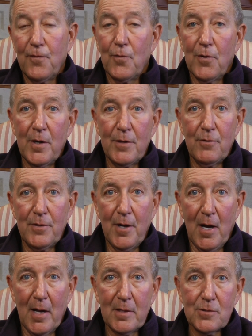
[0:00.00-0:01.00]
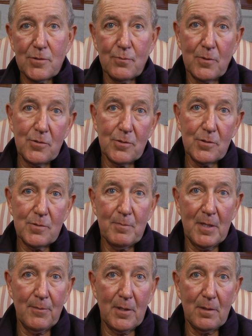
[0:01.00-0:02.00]
400 knots, which is
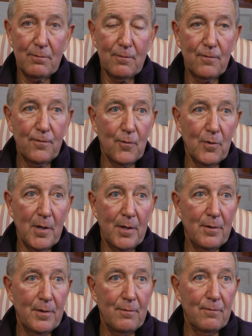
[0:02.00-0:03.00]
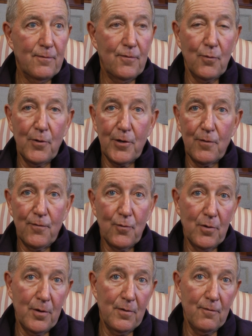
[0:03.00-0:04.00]
maybe 440 or
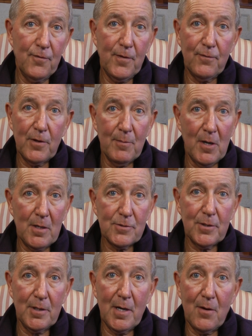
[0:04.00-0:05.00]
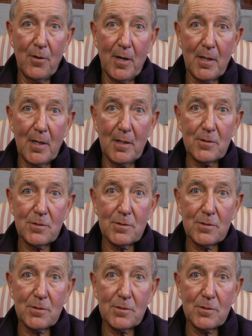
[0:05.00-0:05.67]
450 miles an hour, I guess.